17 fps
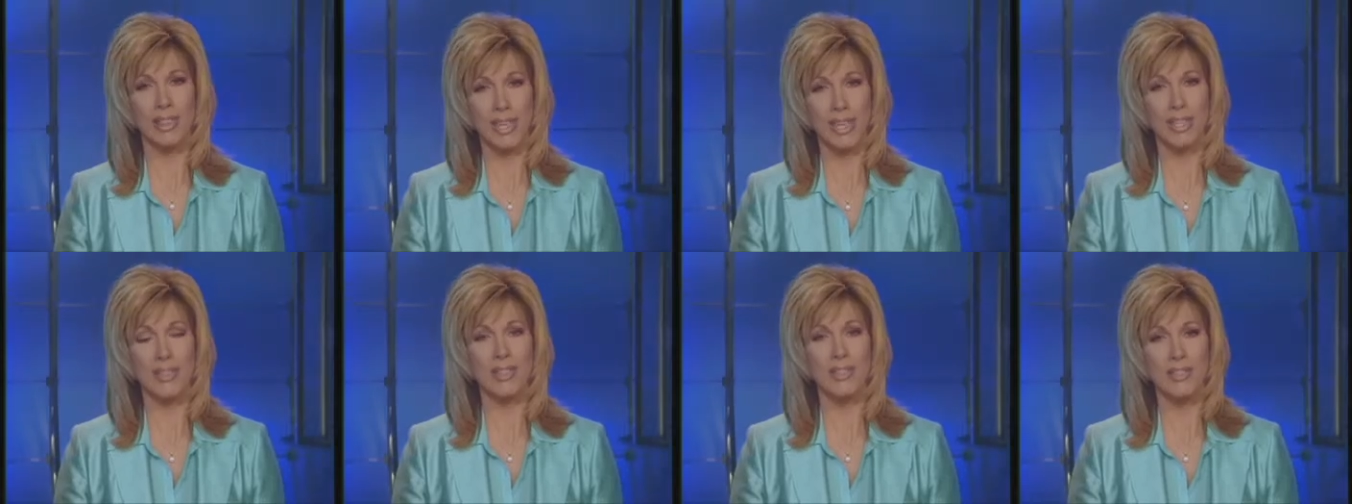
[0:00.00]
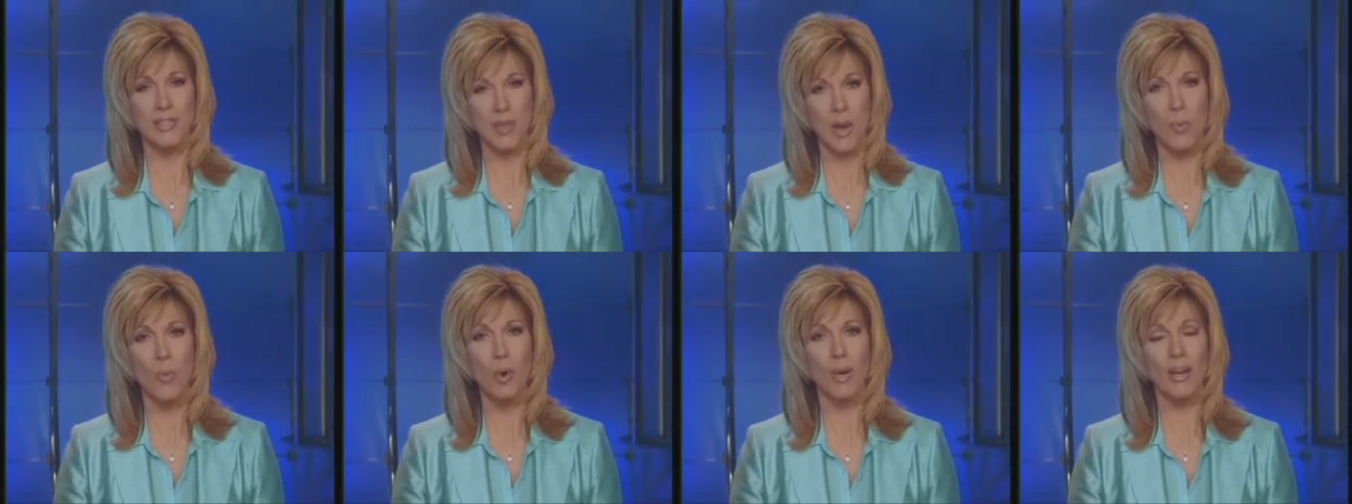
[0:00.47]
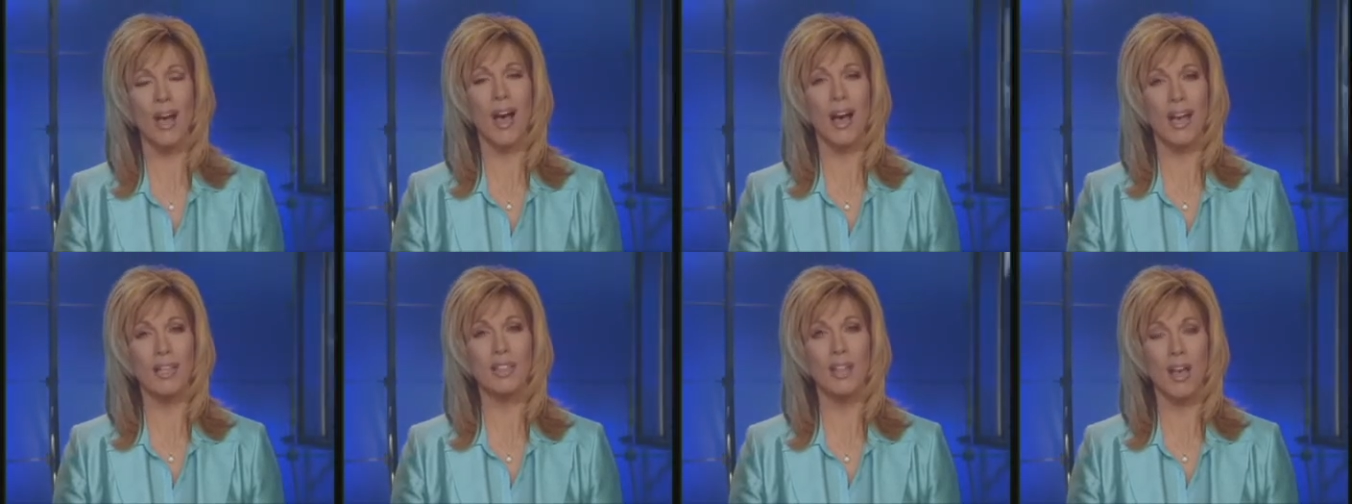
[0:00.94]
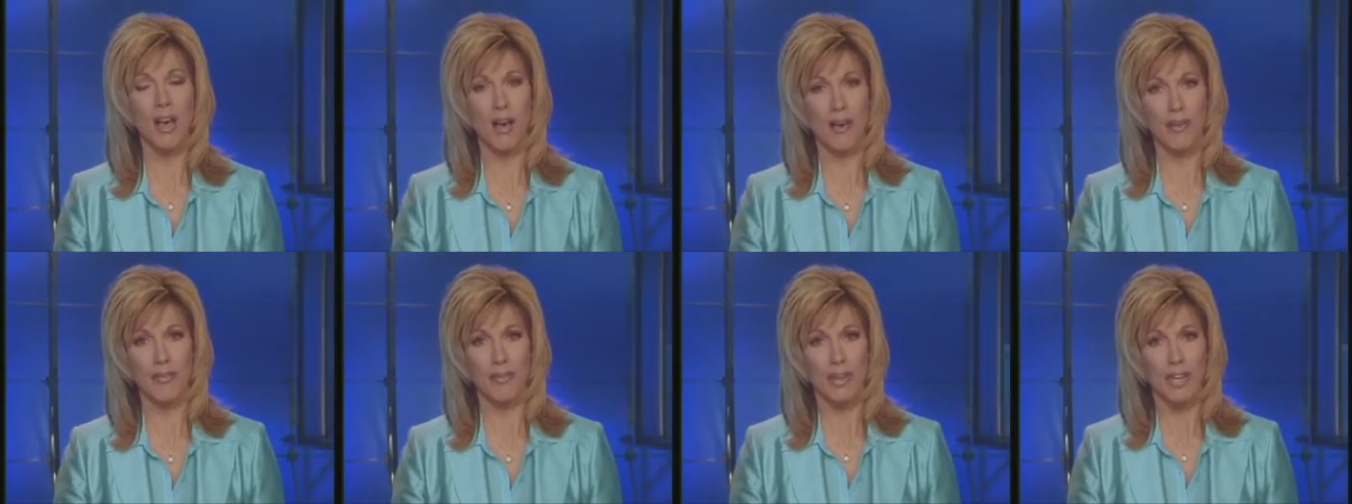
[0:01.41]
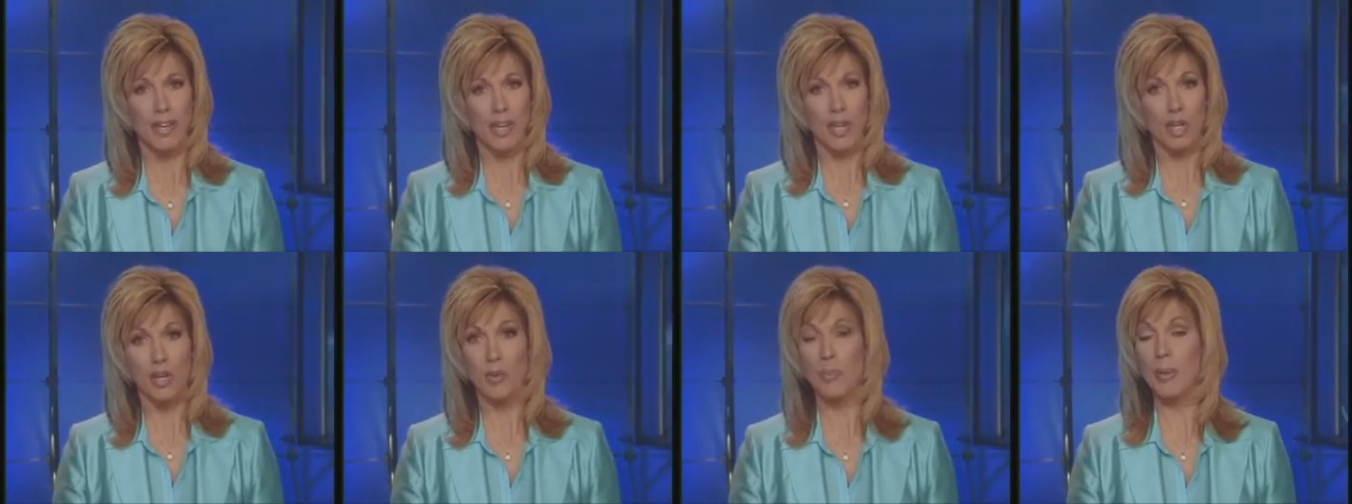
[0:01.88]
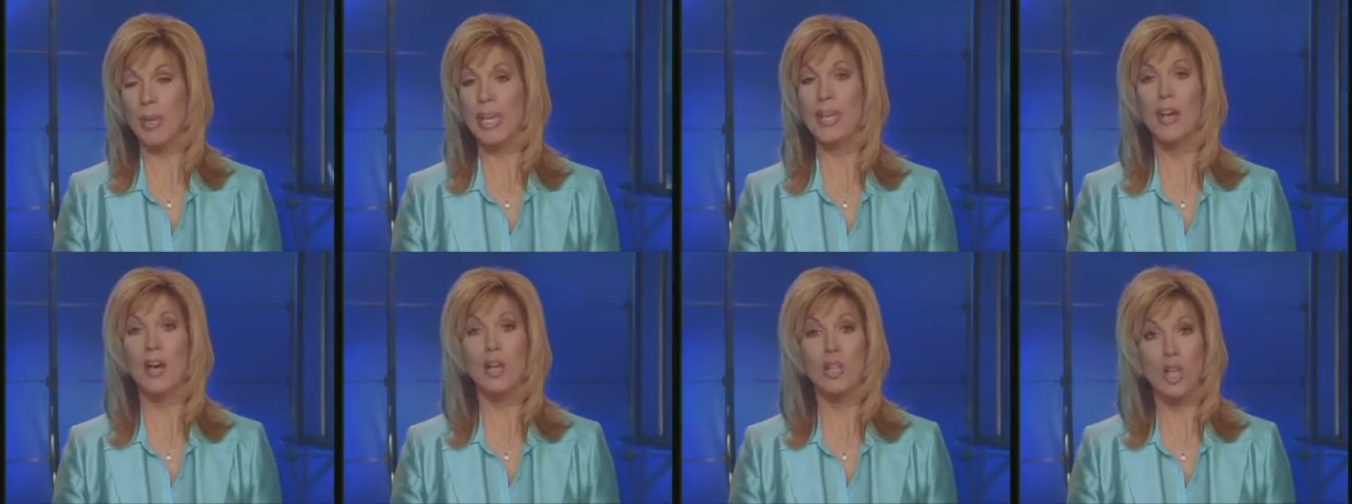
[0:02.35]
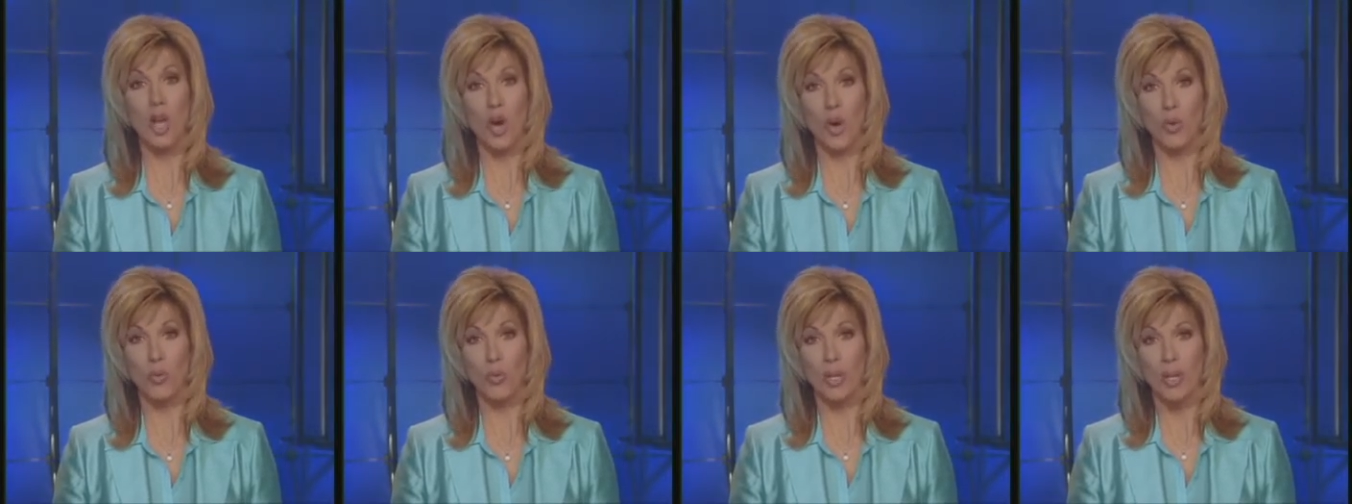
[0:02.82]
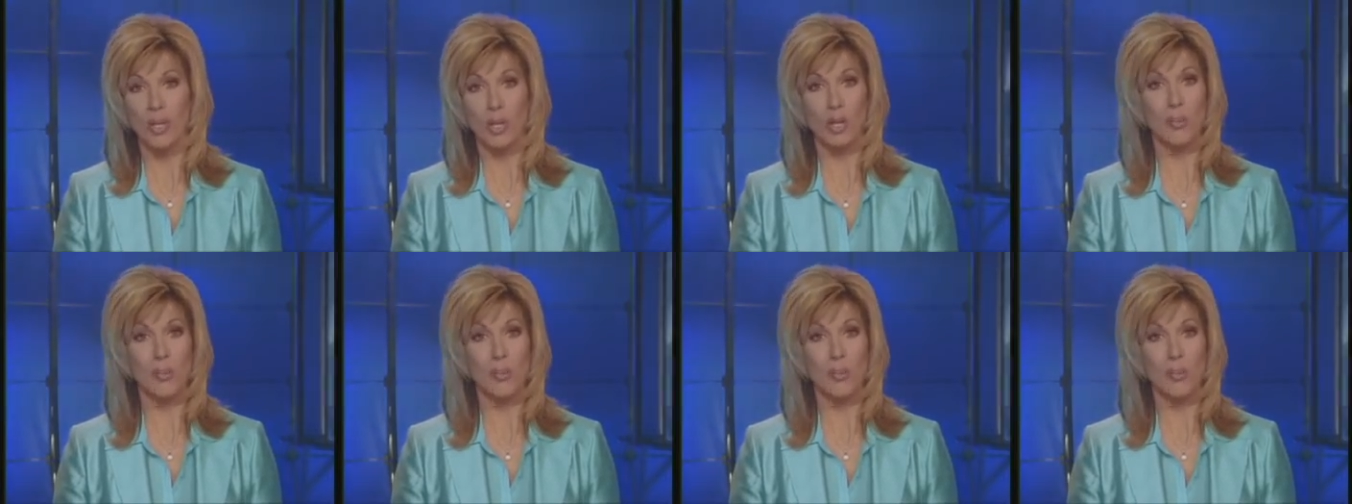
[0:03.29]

to think that someone I love could be alone,